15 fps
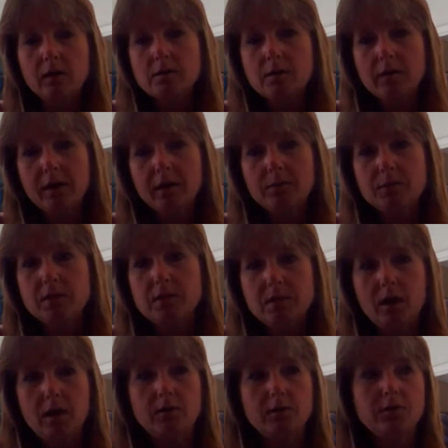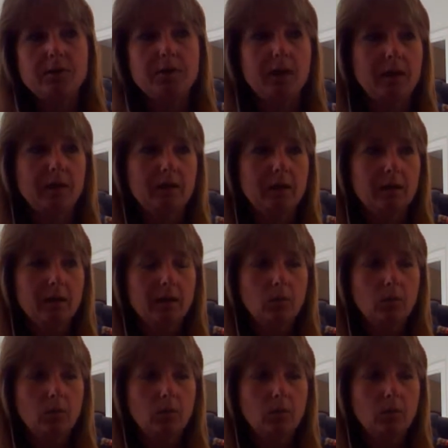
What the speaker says: also helps us to understand